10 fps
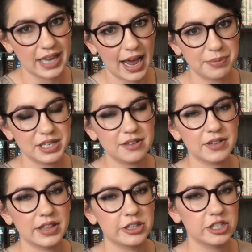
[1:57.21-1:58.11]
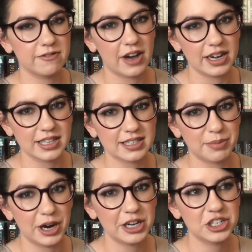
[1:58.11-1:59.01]
captive and then she fought against
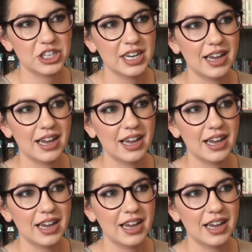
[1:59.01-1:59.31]
Marsh.